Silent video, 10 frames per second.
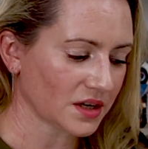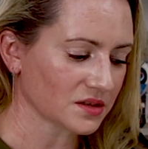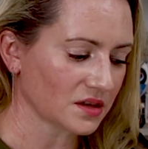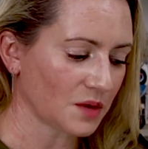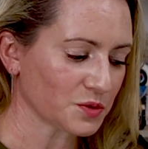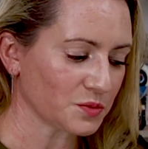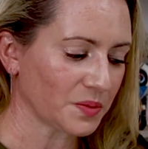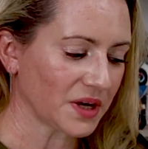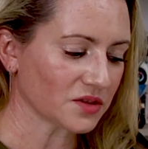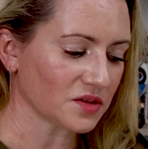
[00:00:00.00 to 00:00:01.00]
It has an optimal
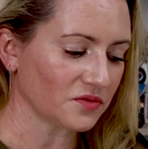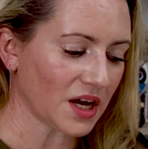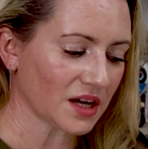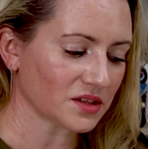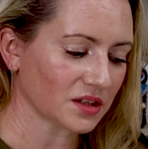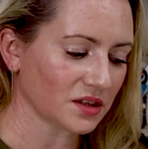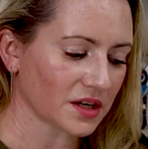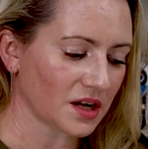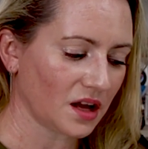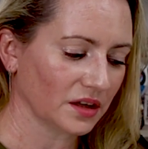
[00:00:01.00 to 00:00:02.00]
balance of lactic,
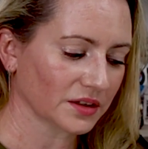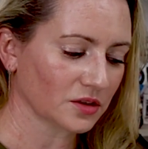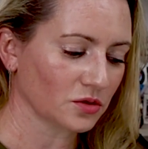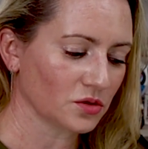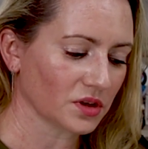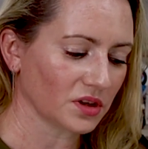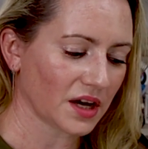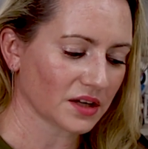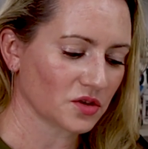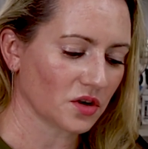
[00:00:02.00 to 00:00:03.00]
glycolic, and
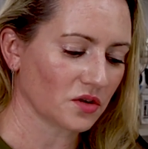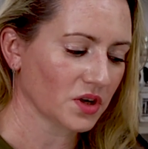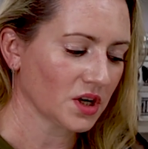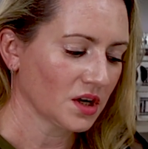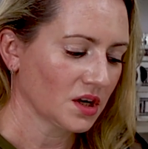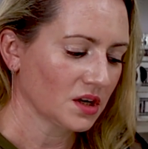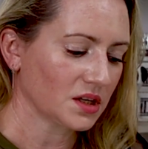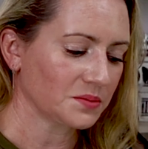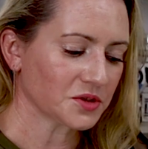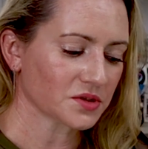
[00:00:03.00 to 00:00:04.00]
glucolactone.
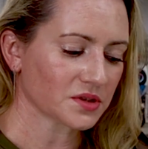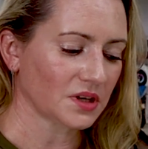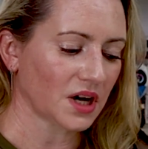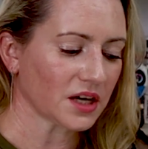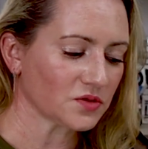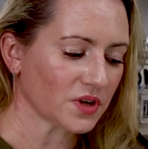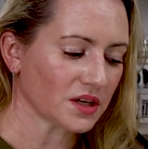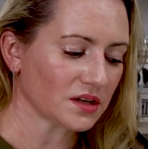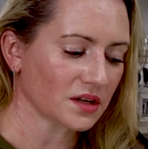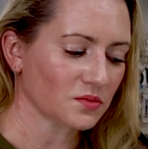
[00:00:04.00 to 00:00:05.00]
Keeps your skin
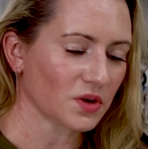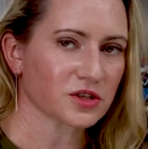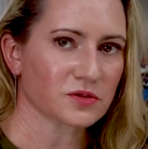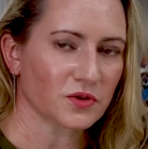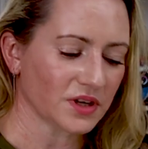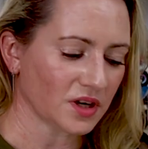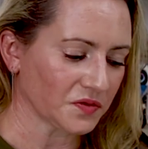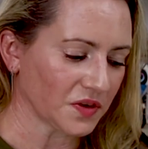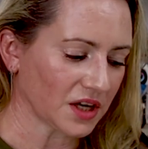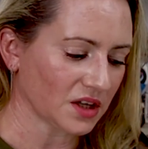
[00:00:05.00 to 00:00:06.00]
hydrated while smoothing
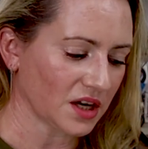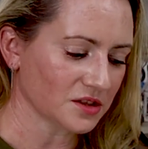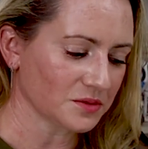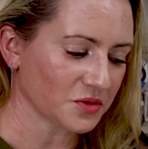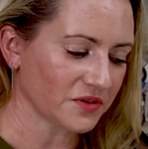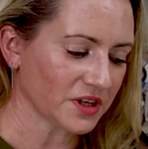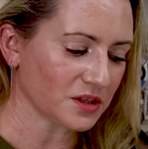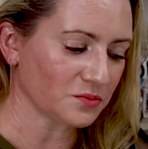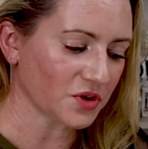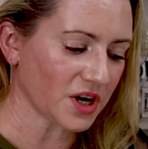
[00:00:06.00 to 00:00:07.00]
out fine lines and preventing